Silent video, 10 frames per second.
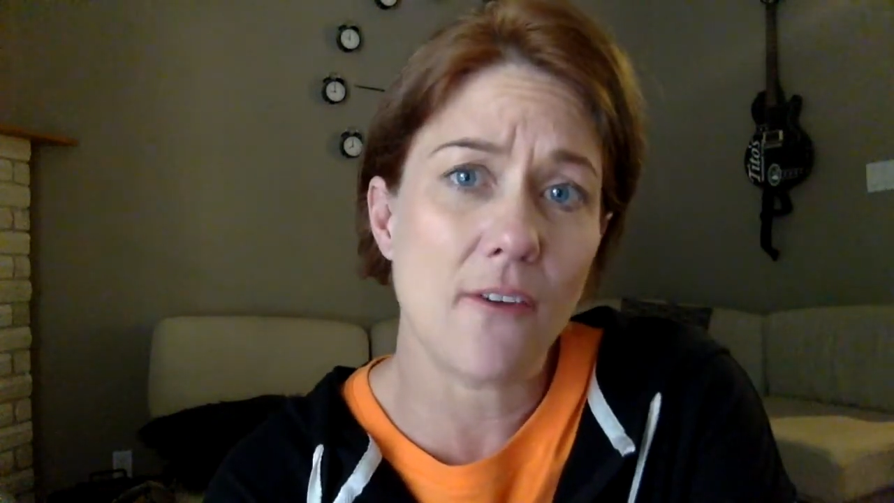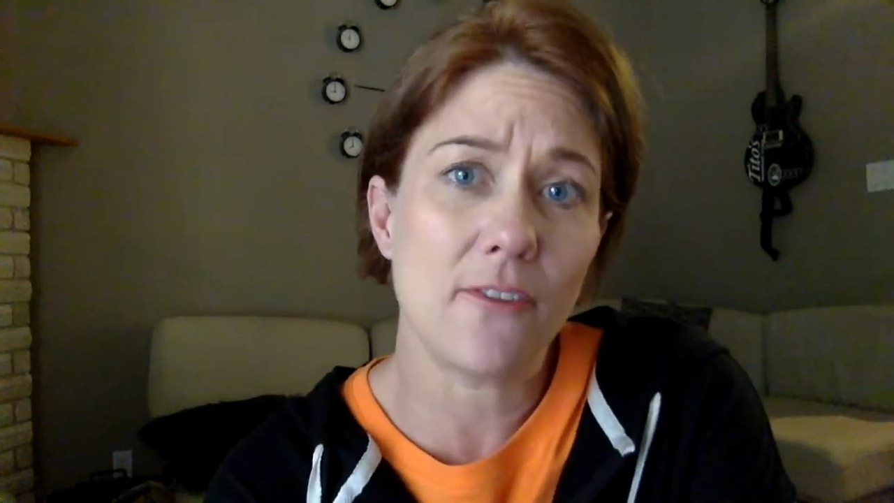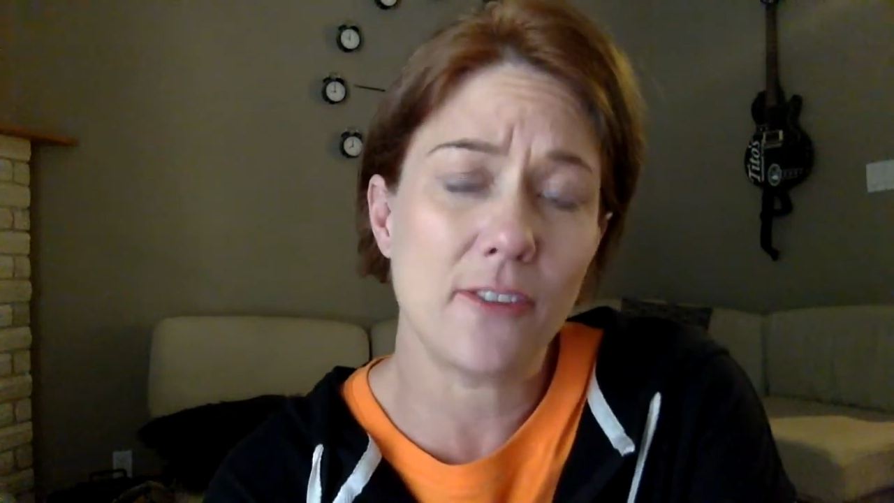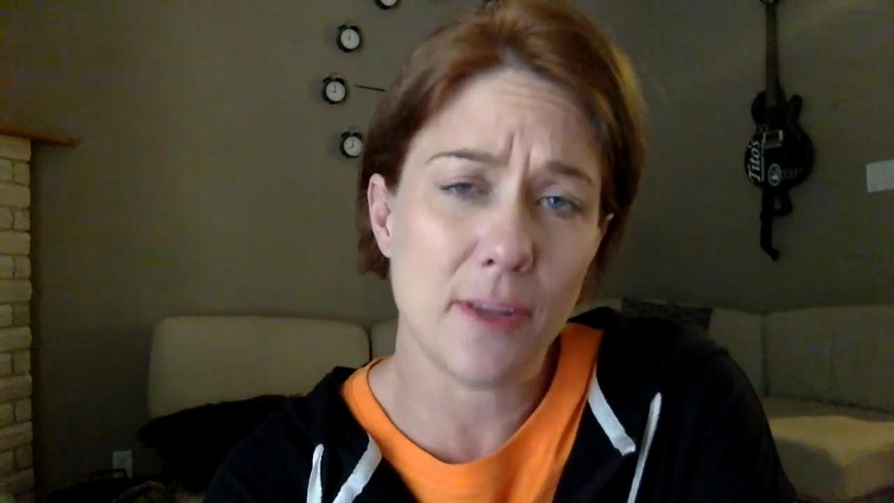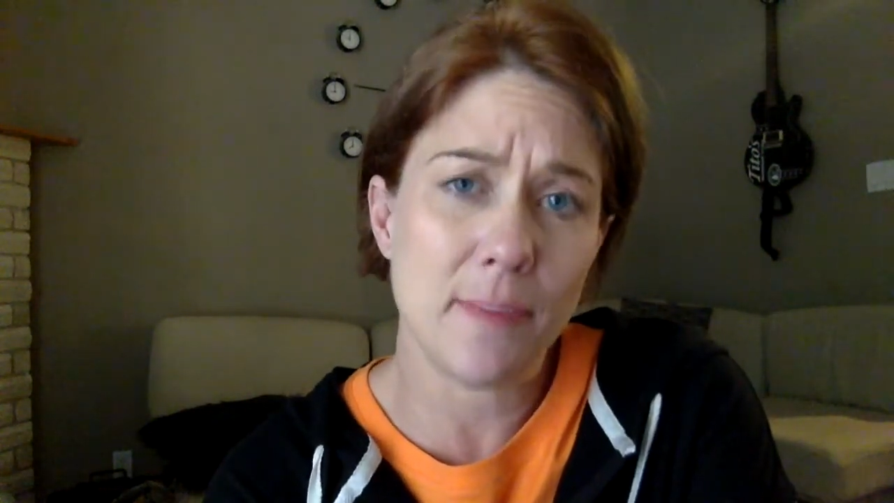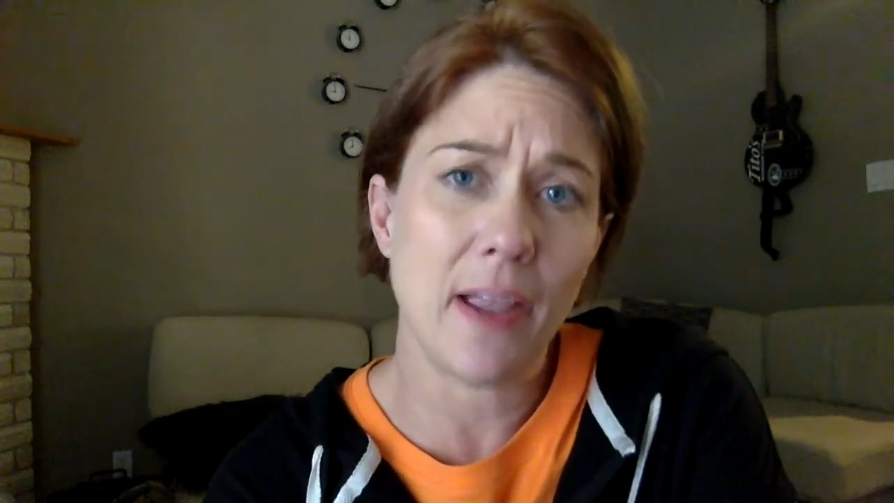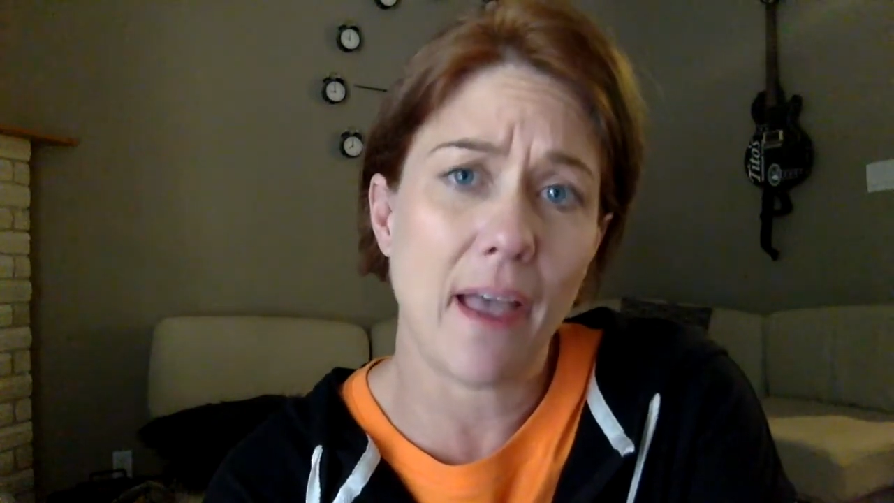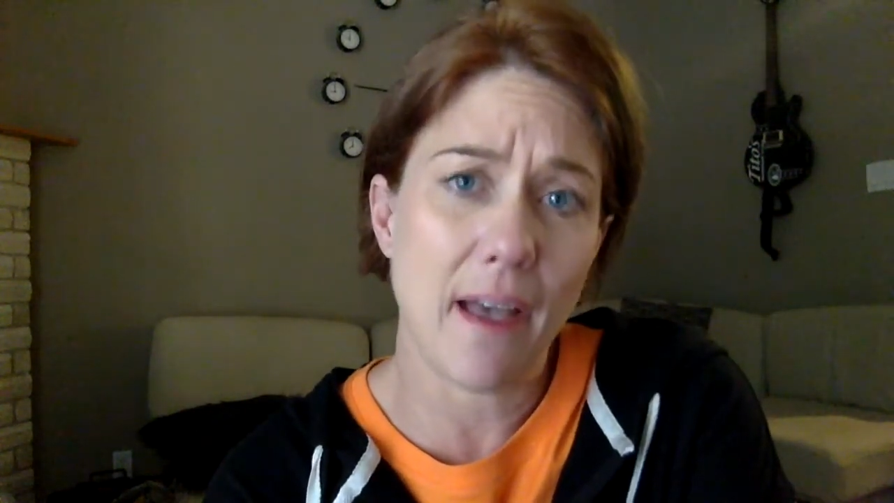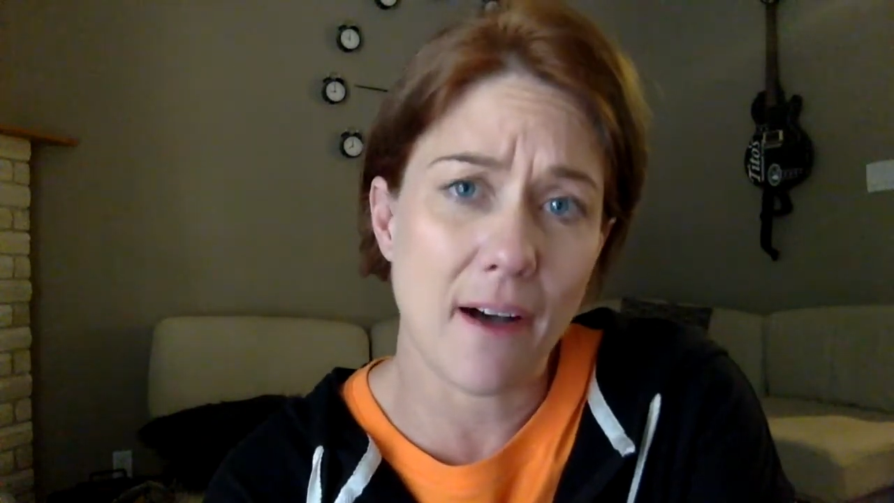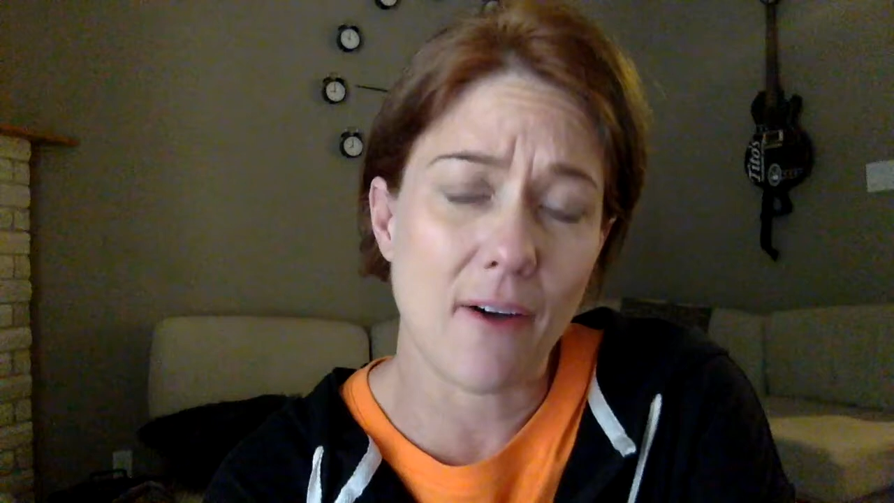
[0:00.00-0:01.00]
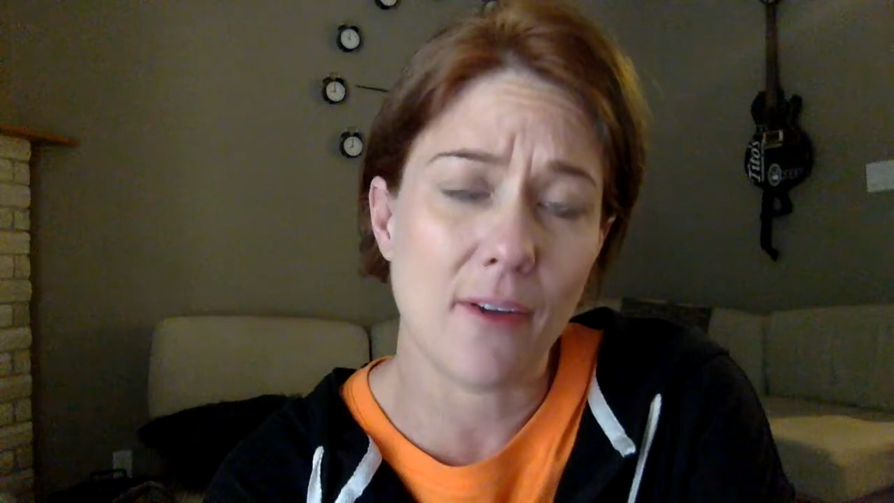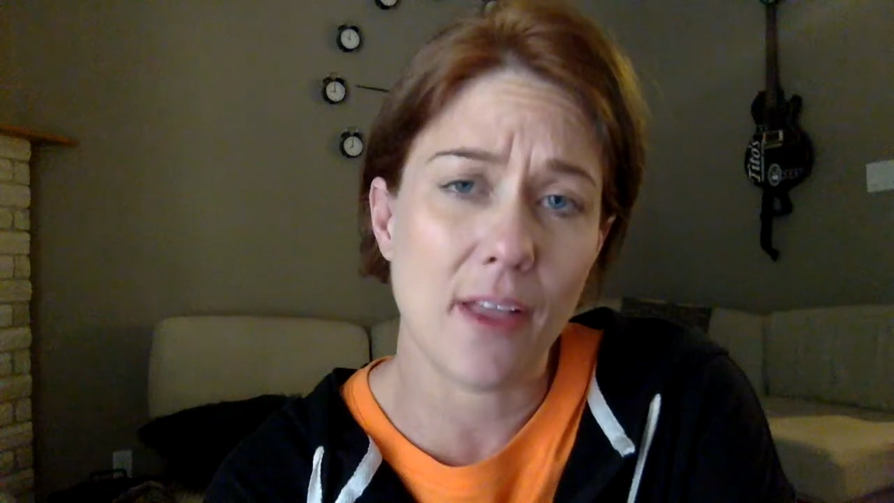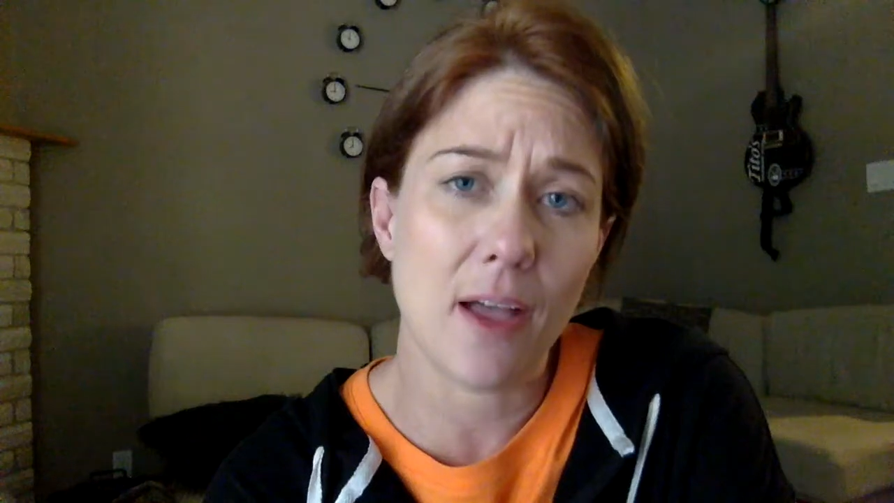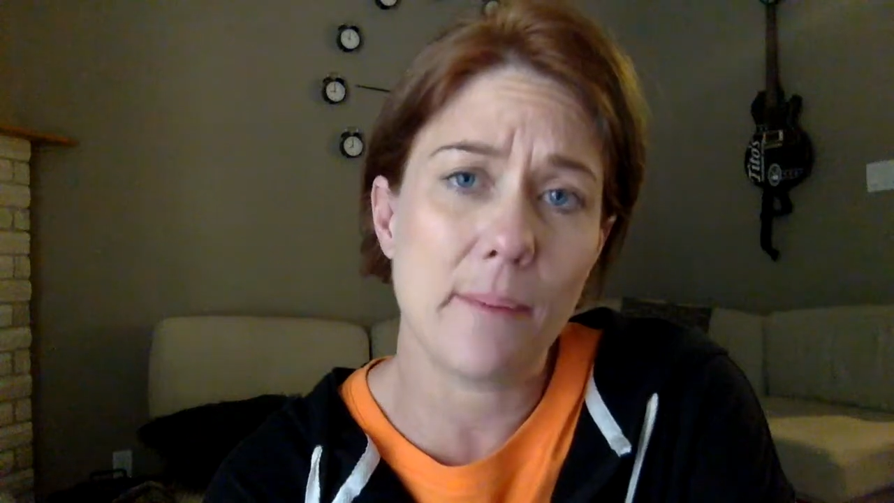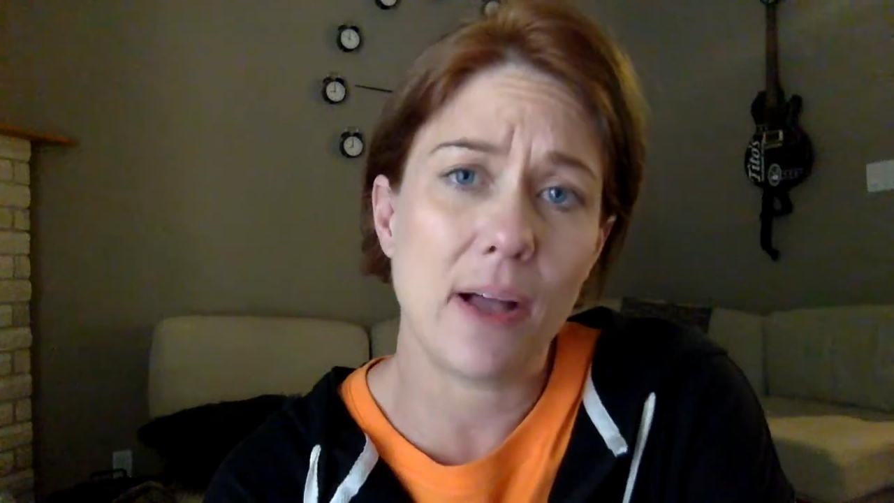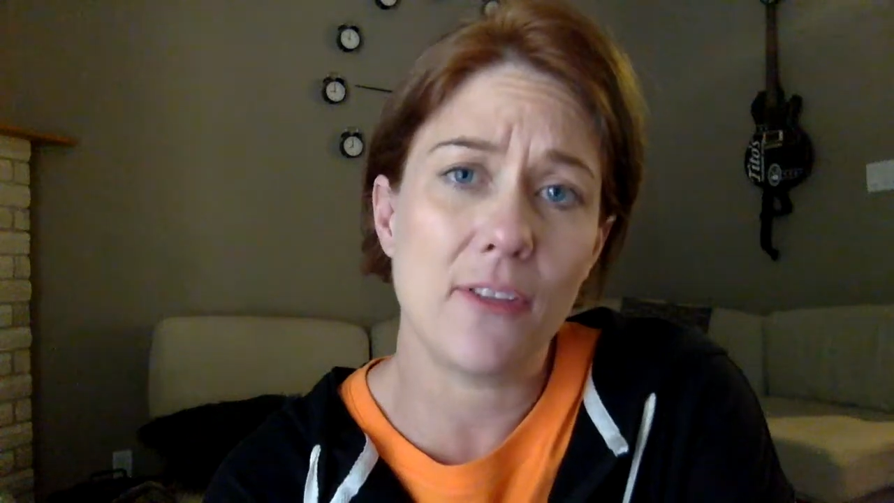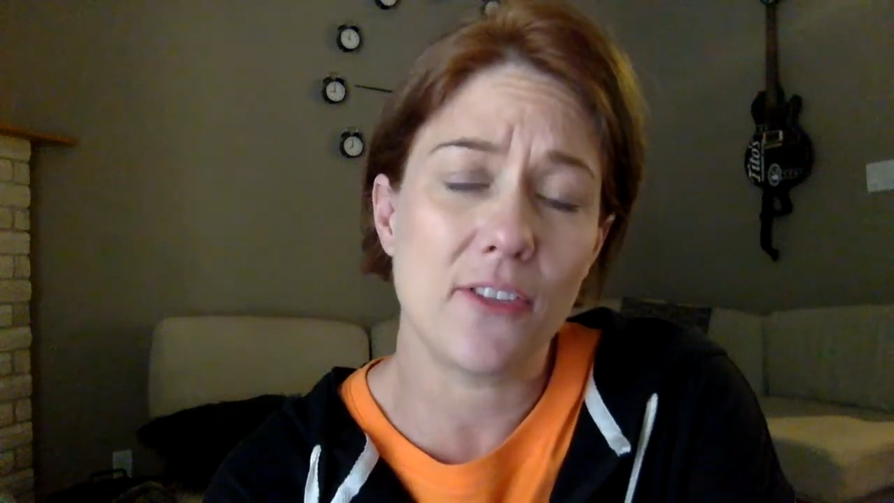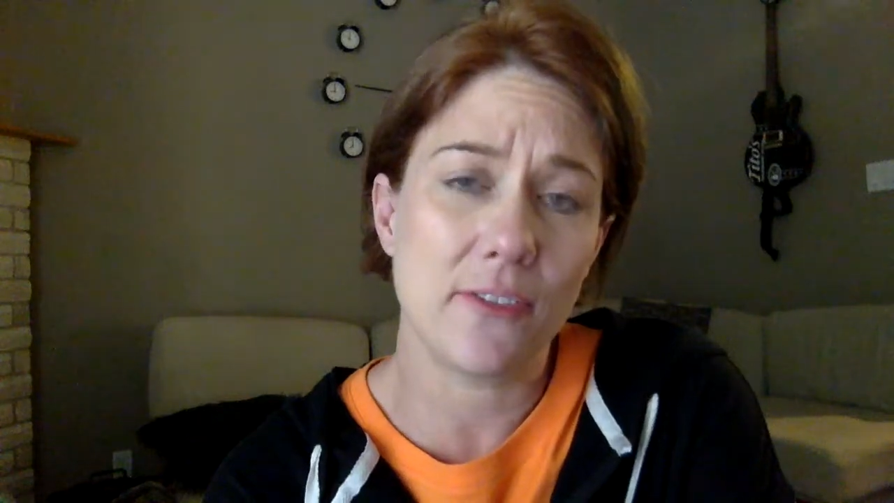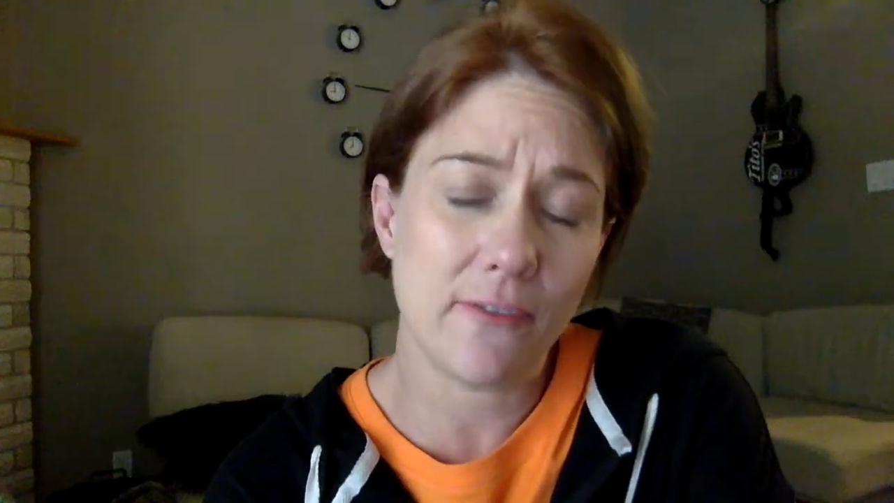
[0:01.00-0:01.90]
flipping out about the